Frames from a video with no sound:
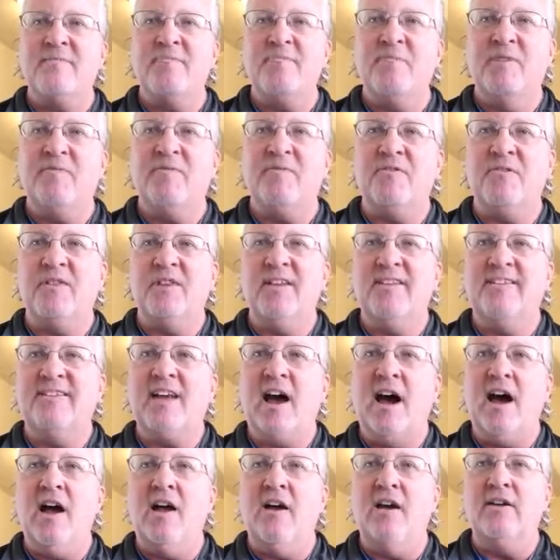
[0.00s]
but for the
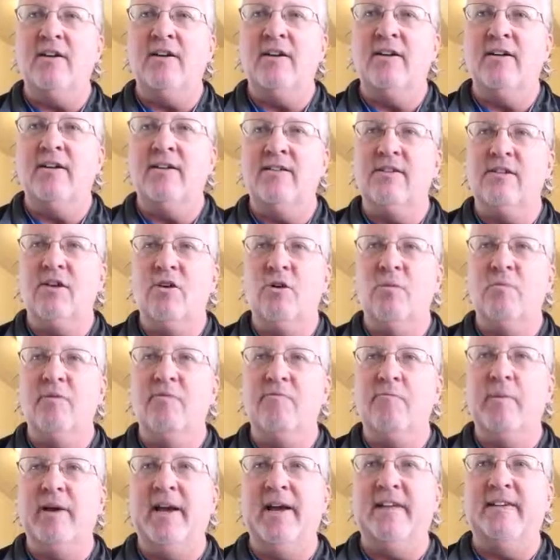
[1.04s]
entire globe
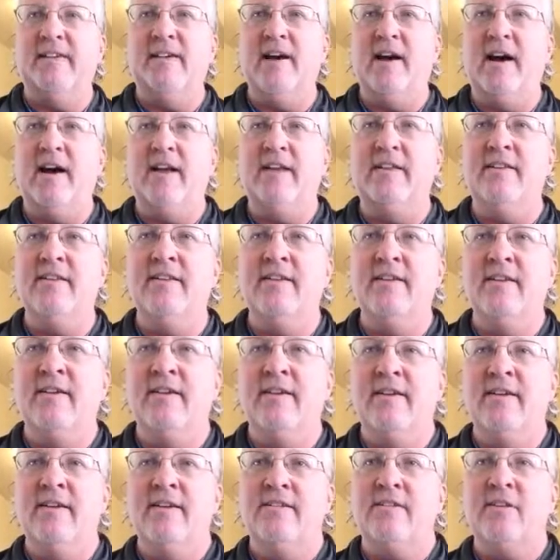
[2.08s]
of mankind,
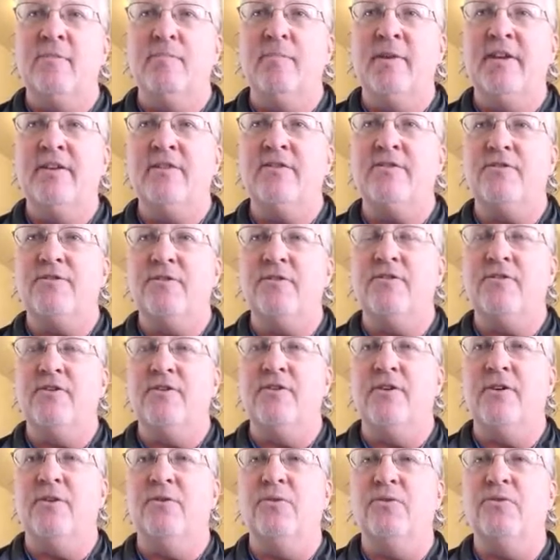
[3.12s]
to minister to
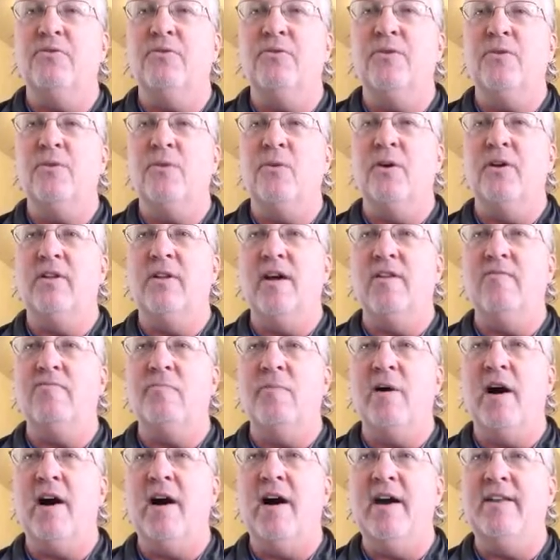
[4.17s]
those who are left
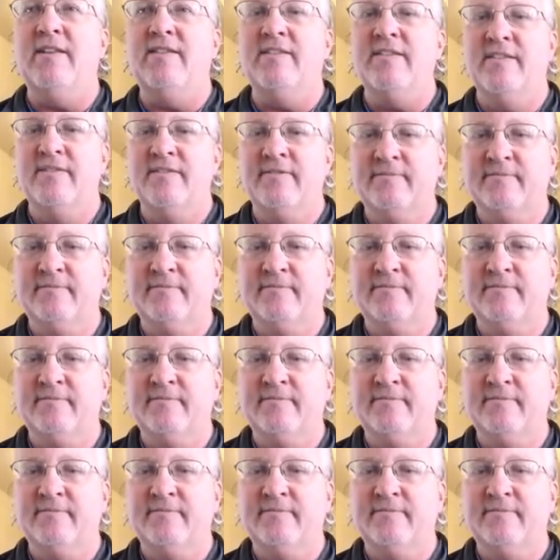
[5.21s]
behind.